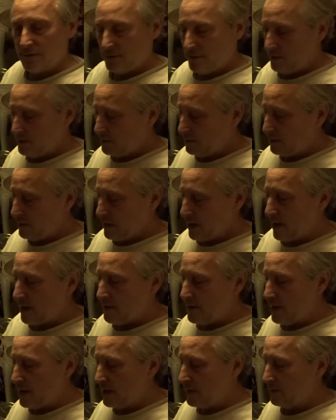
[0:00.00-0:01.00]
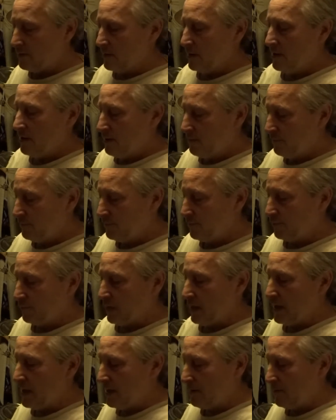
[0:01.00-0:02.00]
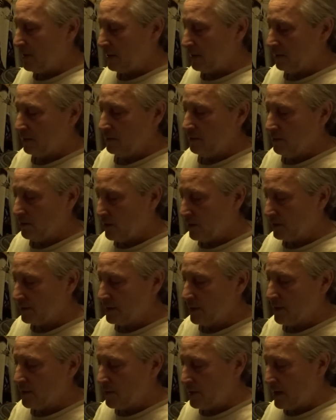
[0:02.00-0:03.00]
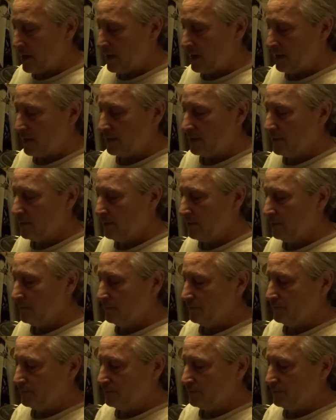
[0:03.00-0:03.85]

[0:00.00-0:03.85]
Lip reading: and then flamming on the other hand.